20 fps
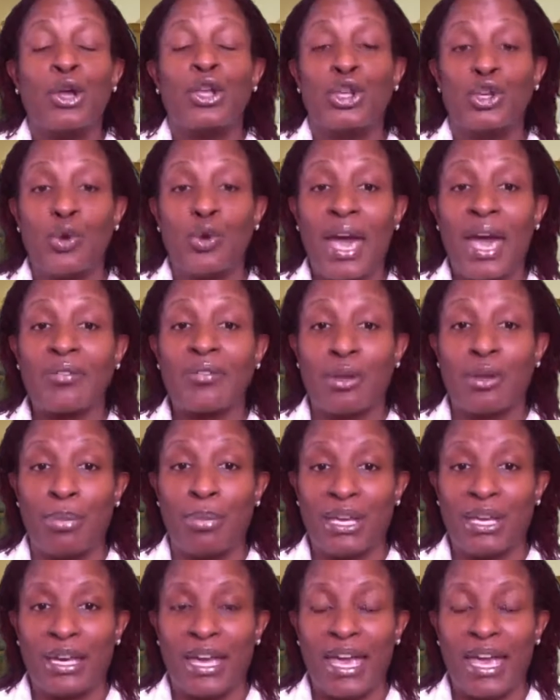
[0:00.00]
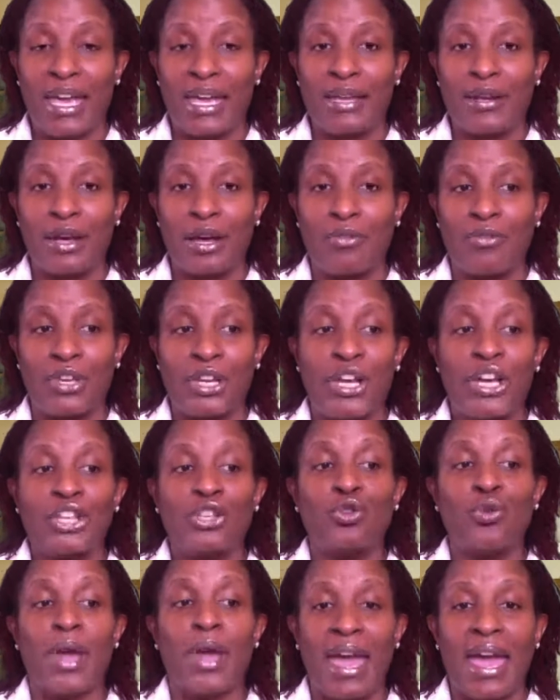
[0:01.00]
You have to be ahead of it.
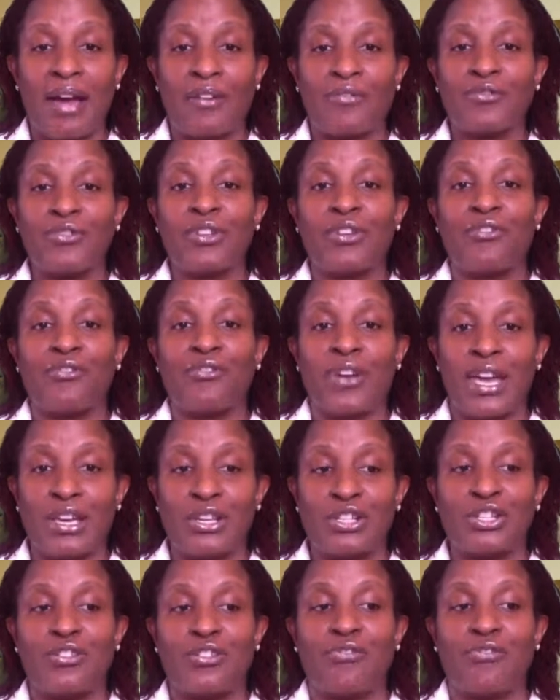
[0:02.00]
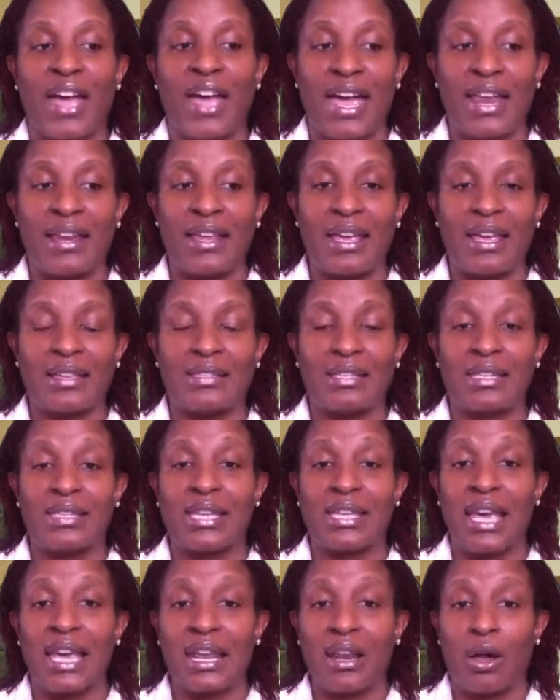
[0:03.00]
You have to face your finances
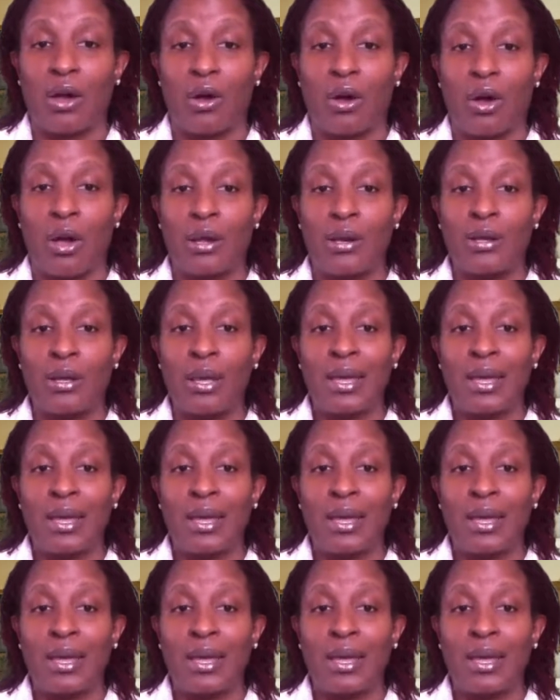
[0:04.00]
head on.